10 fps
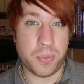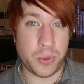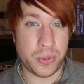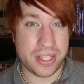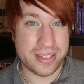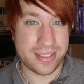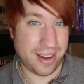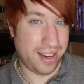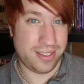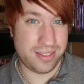moonless
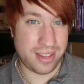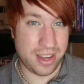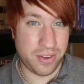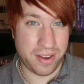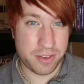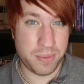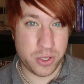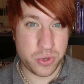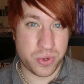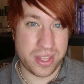nights, and you have to make
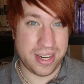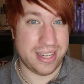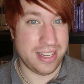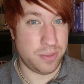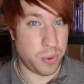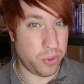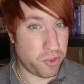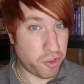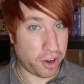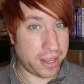sure that it is both
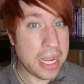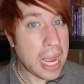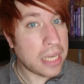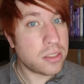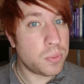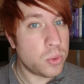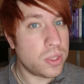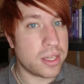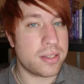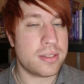foggy and
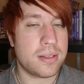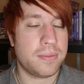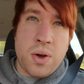moonless.